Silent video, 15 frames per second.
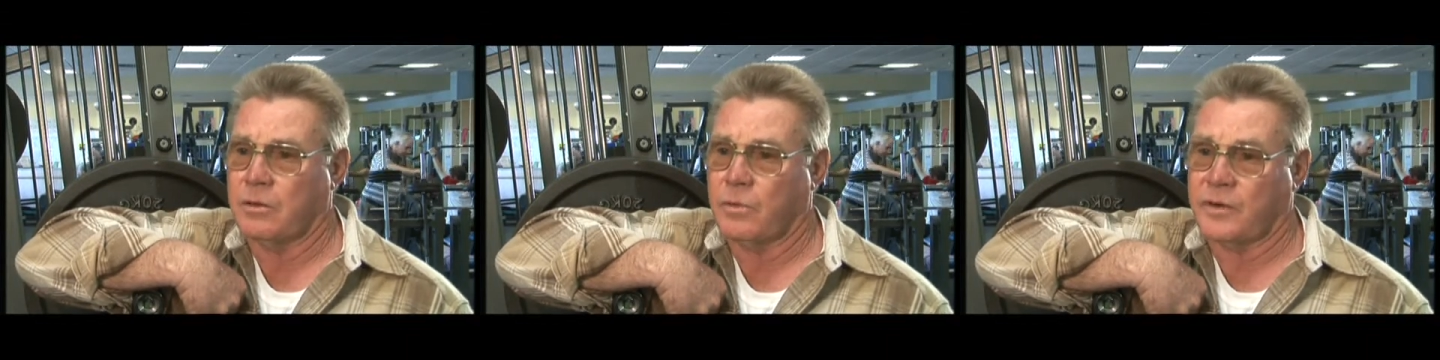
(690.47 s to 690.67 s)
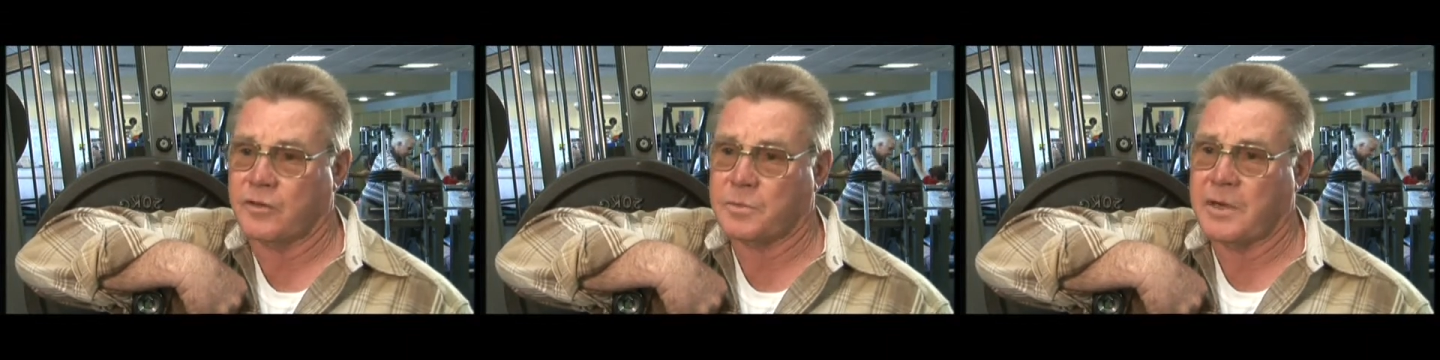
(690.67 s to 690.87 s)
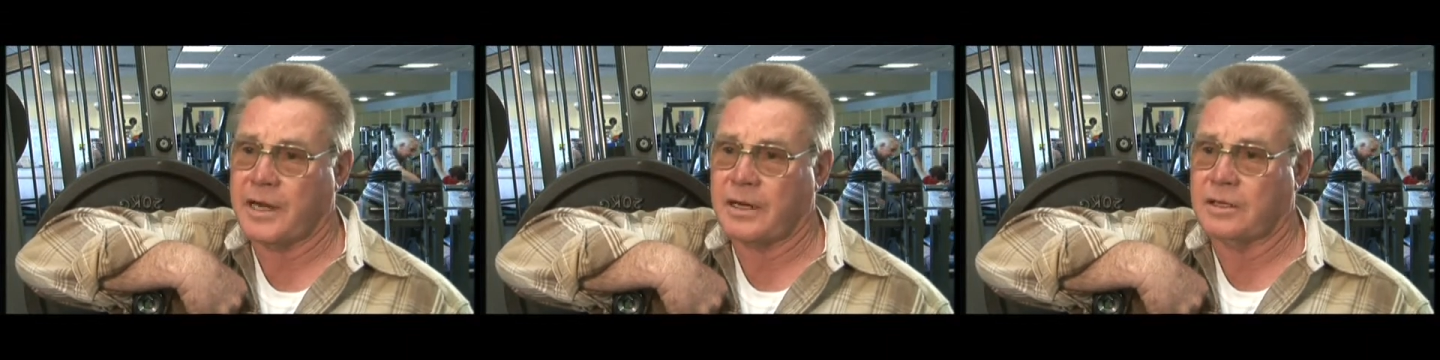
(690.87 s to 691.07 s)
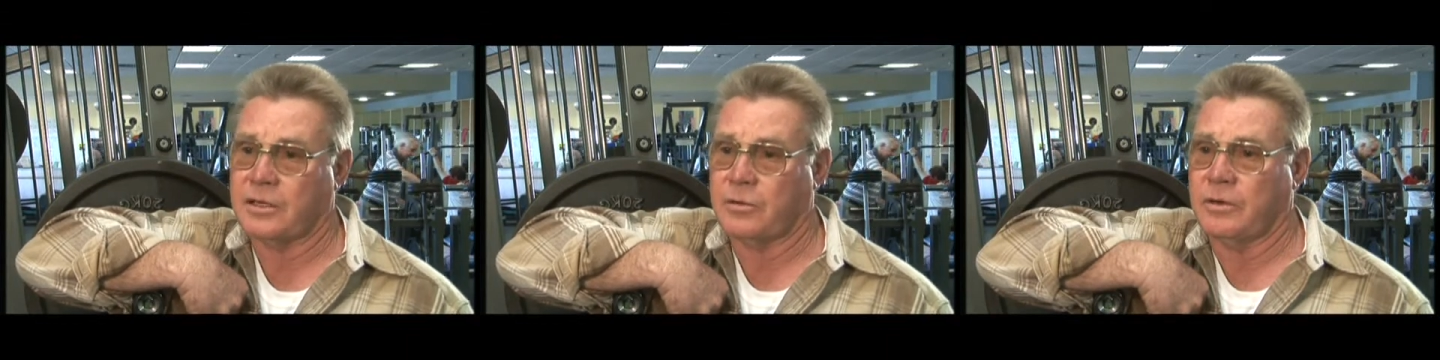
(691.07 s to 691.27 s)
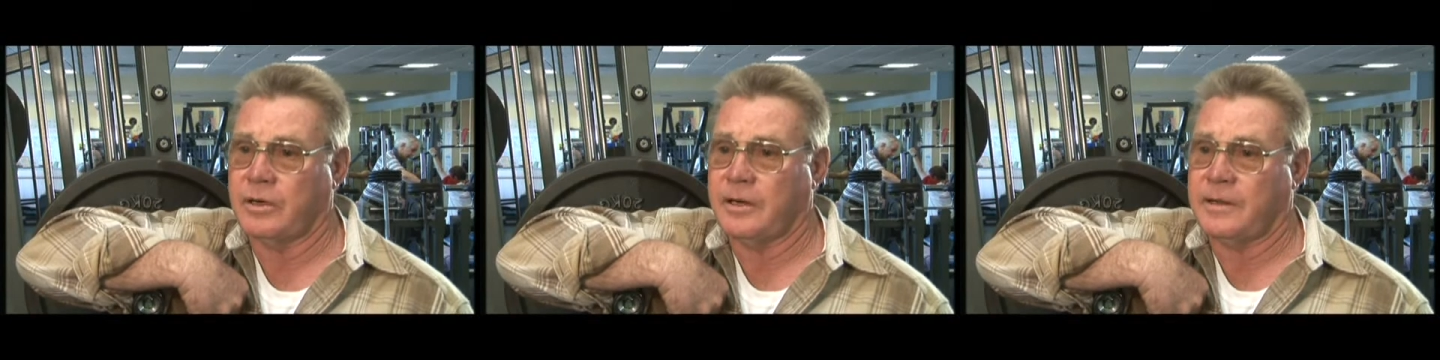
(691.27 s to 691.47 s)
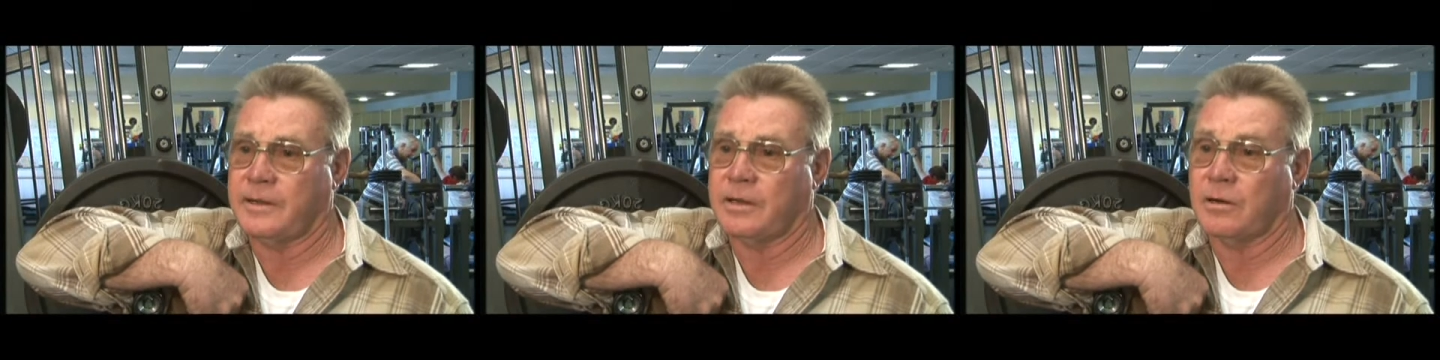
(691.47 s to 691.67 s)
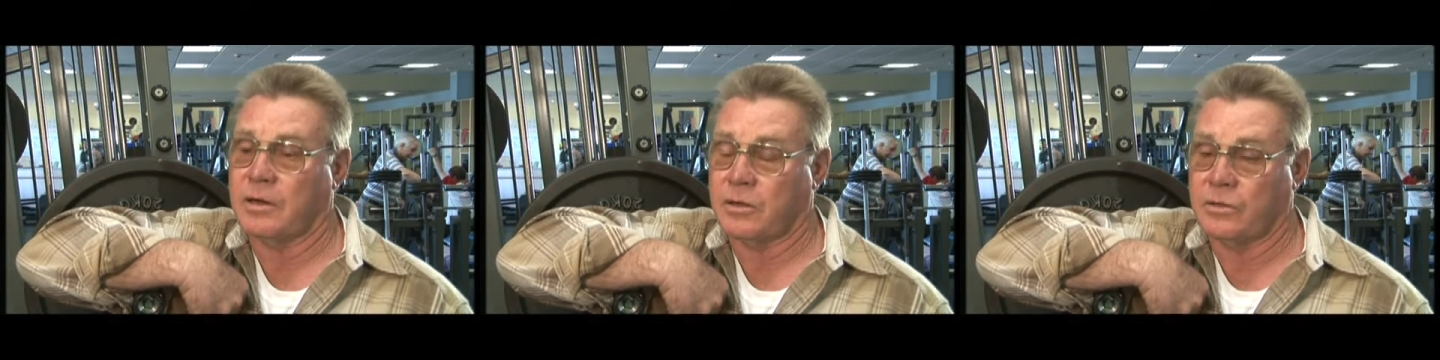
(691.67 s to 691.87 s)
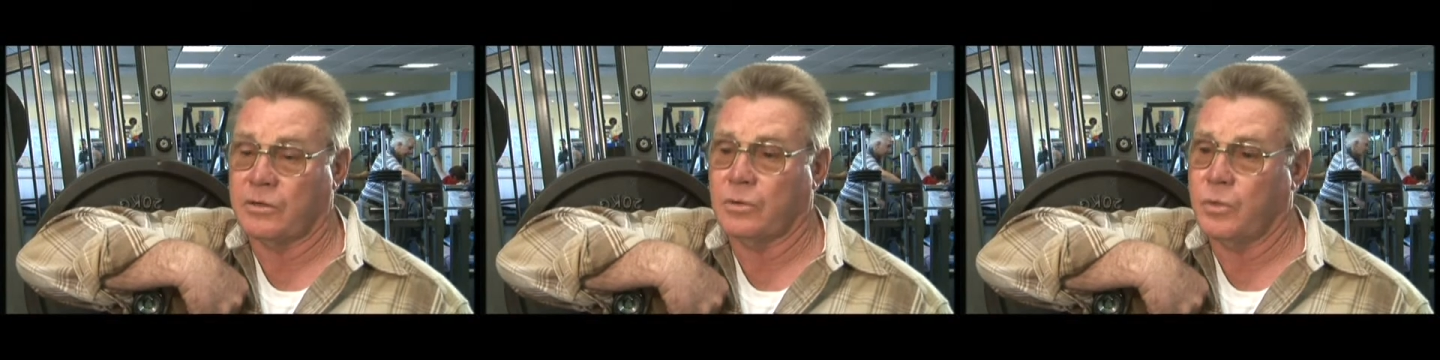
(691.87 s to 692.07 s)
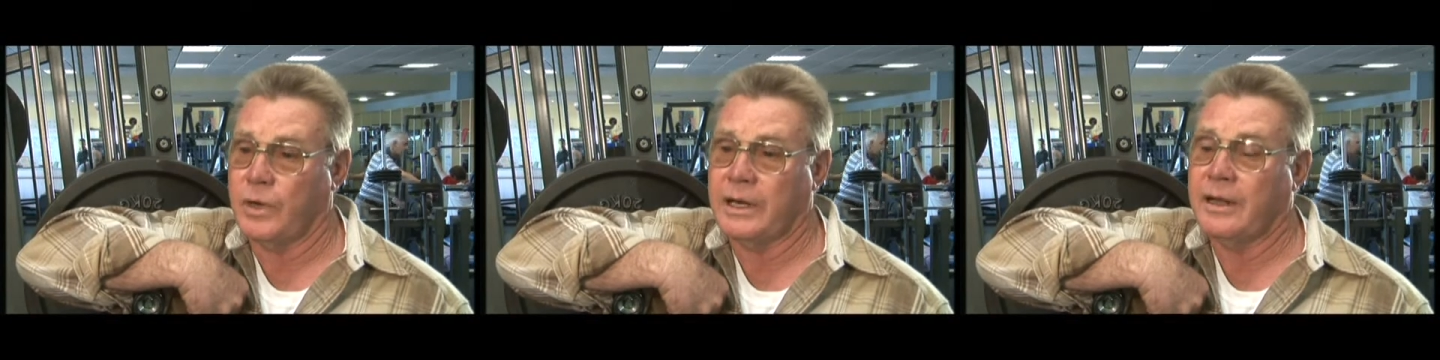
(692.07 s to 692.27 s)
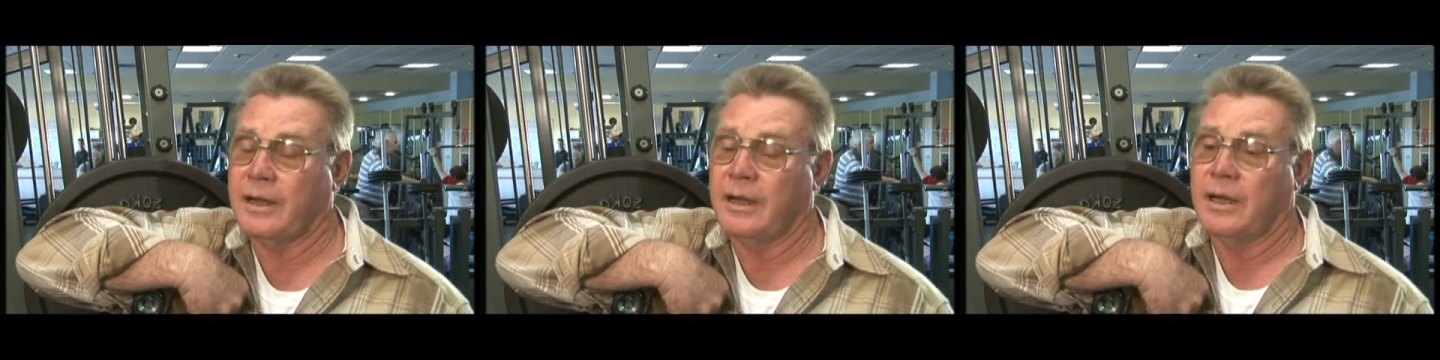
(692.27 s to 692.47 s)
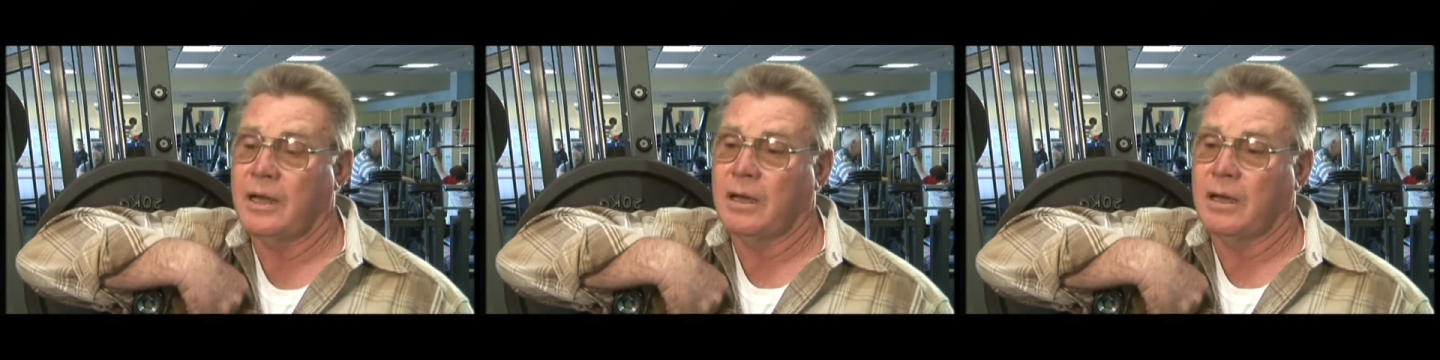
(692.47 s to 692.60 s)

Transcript: the rest back and doing anything I could to win.